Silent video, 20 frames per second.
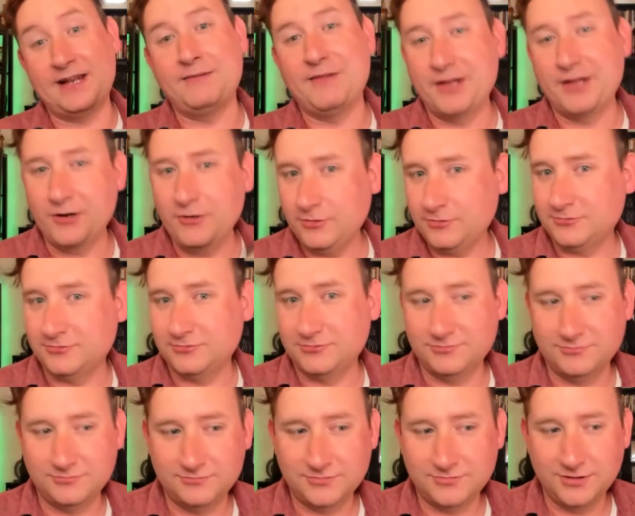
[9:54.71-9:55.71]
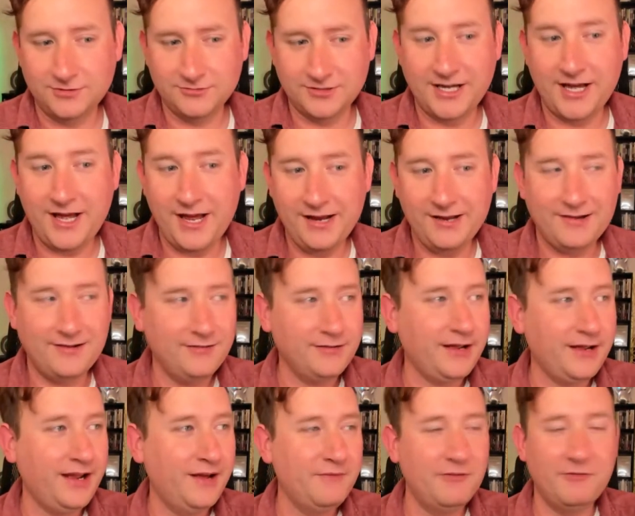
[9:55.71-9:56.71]
And I'm like, oh,
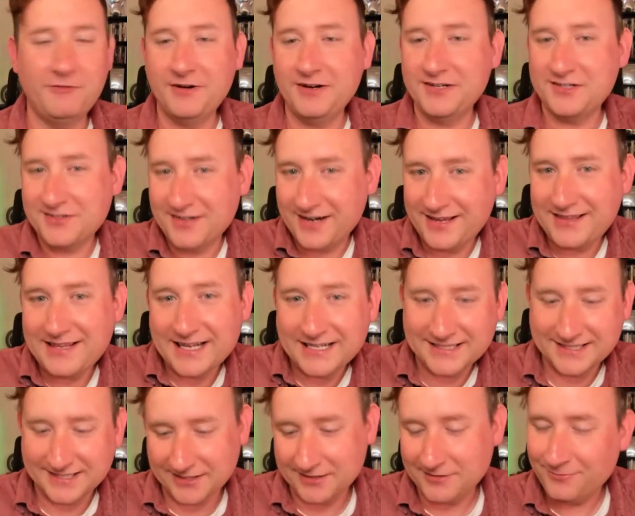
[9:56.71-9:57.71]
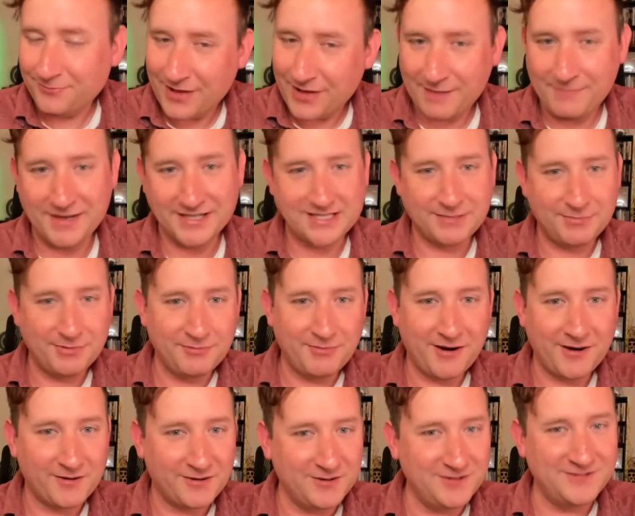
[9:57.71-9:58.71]
okay, I've been wanting to try that. So I picked up a
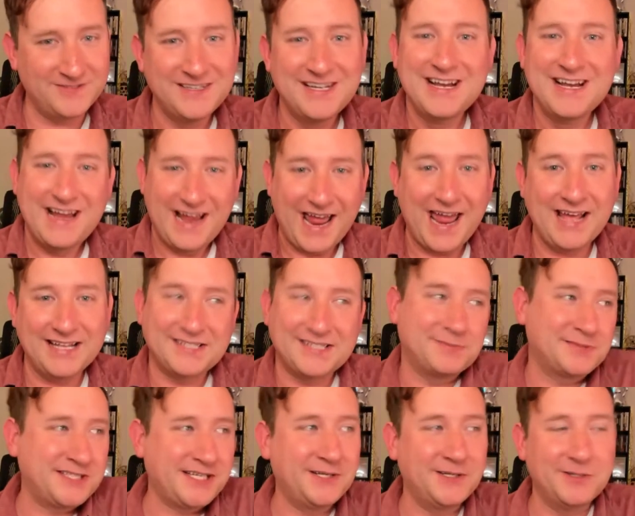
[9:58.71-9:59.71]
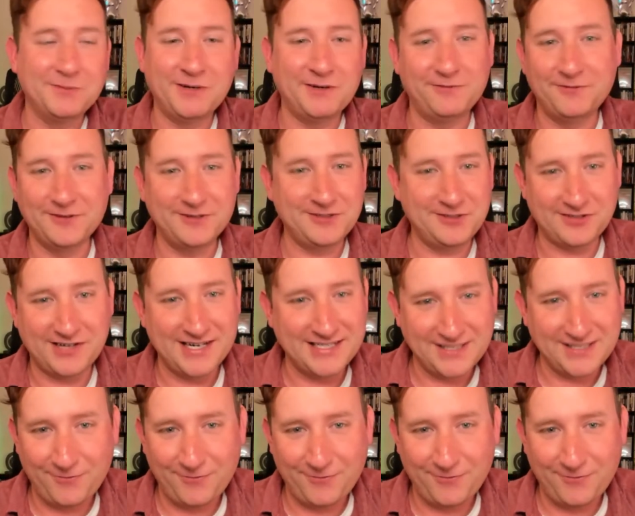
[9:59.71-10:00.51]
bottle and some standard Buffalo trays.